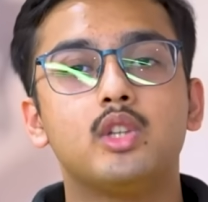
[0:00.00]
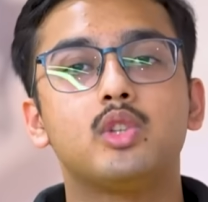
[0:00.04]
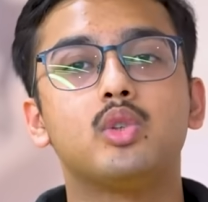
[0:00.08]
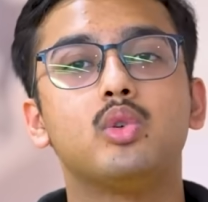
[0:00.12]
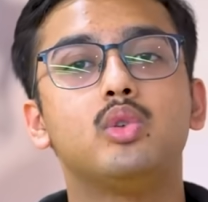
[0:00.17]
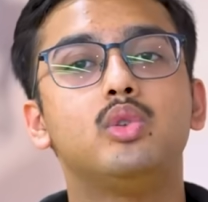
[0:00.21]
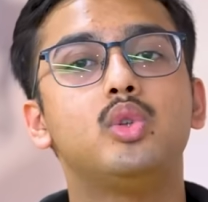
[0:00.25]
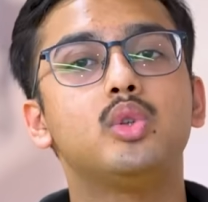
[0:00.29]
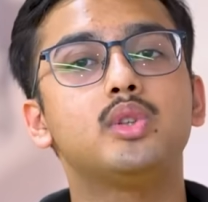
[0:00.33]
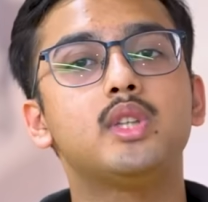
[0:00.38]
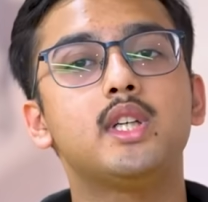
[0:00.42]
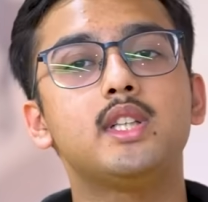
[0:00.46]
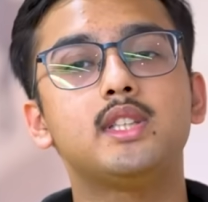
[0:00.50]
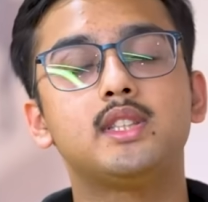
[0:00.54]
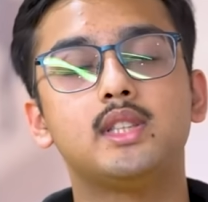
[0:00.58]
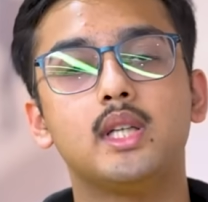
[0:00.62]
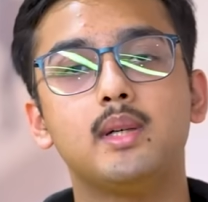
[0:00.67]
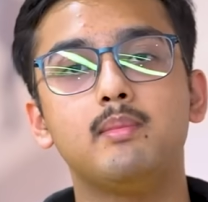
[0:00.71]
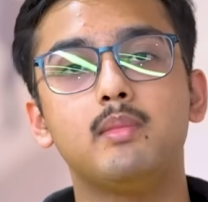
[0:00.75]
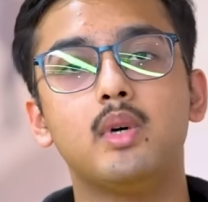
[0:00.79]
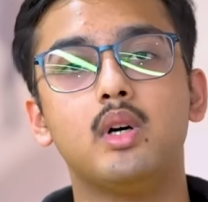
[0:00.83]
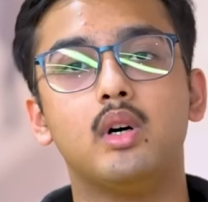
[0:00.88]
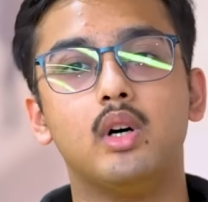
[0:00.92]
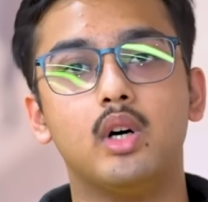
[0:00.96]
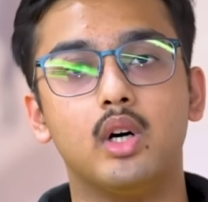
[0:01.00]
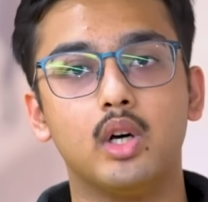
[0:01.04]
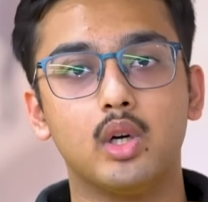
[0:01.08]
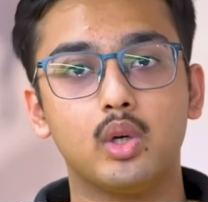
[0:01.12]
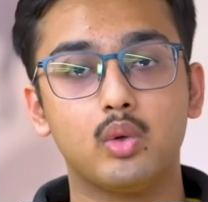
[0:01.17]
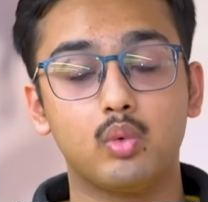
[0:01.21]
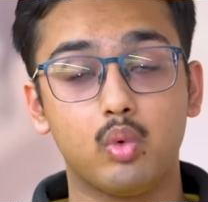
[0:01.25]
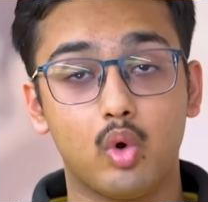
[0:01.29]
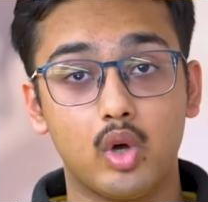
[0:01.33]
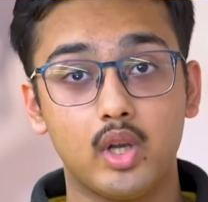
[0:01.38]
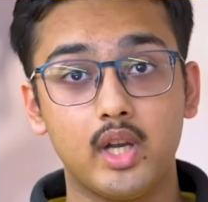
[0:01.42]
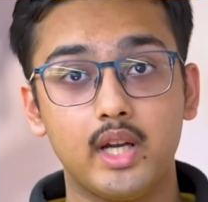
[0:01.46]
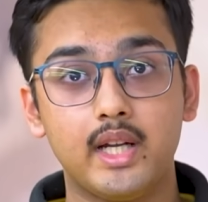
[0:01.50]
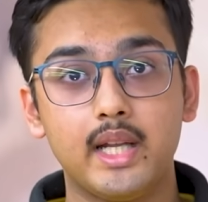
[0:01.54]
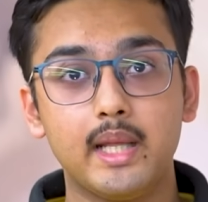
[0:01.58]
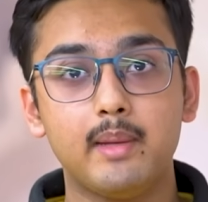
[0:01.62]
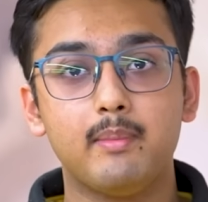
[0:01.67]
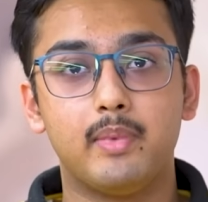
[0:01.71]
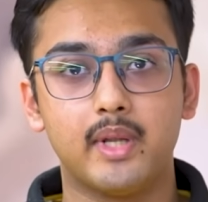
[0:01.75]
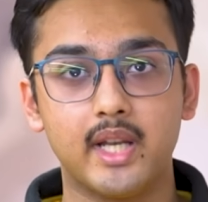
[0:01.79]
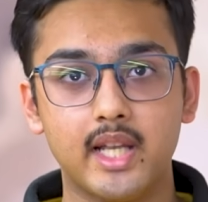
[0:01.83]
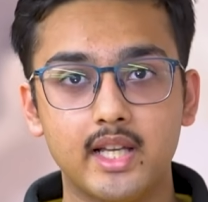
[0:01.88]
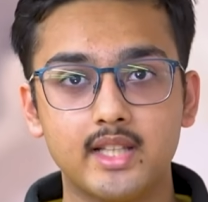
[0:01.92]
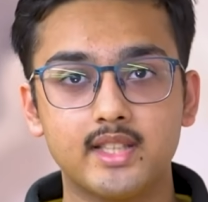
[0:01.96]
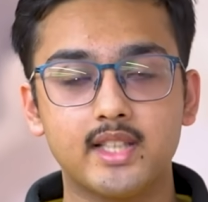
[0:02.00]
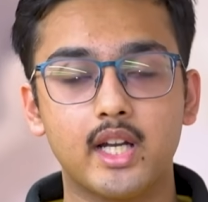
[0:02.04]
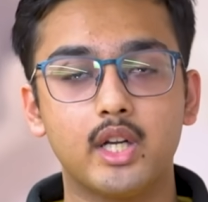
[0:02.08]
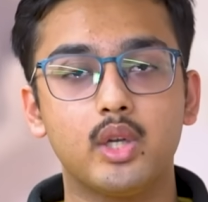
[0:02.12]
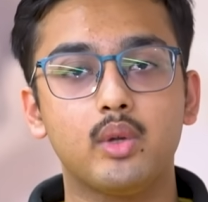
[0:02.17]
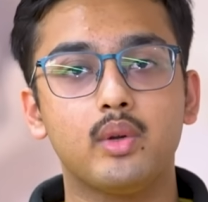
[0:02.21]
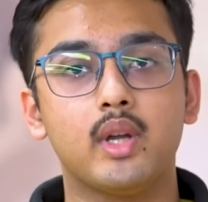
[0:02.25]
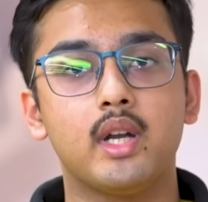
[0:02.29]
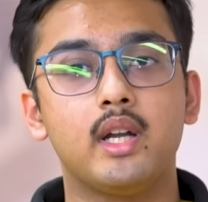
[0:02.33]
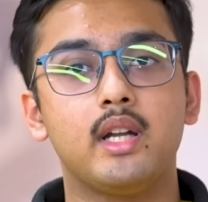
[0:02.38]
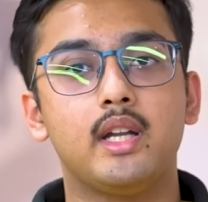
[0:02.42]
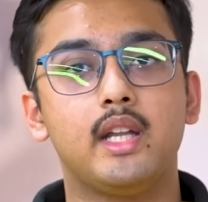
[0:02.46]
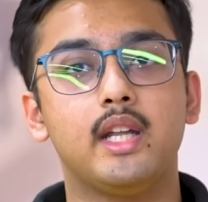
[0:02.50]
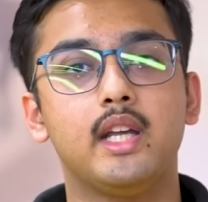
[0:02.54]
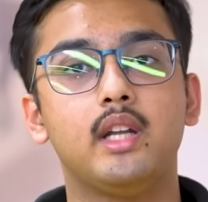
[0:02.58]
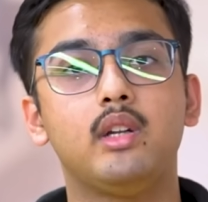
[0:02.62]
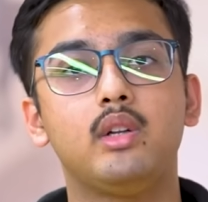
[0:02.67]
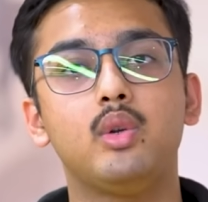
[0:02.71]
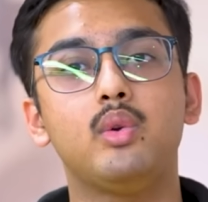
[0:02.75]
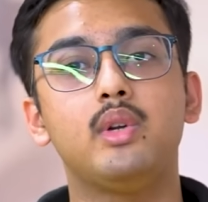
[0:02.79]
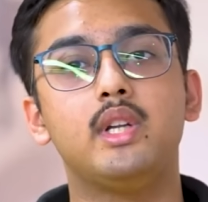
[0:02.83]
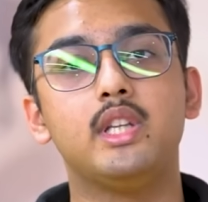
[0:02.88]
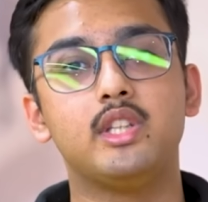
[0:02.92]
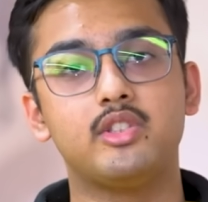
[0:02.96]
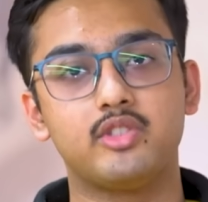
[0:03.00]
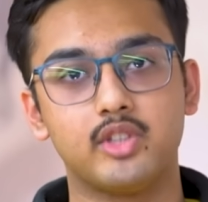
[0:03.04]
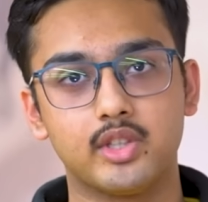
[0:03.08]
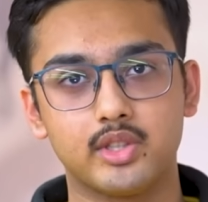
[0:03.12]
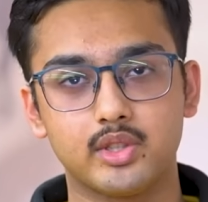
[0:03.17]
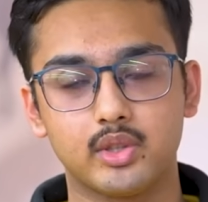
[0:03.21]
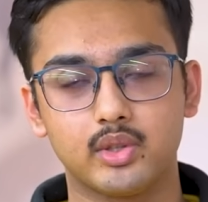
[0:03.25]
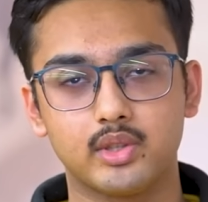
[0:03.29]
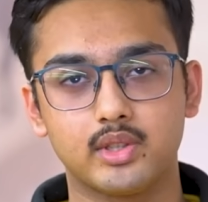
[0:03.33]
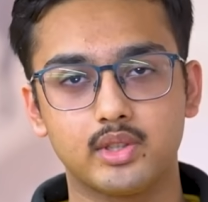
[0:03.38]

So those are some uh, quality breaks that you can take to de-stress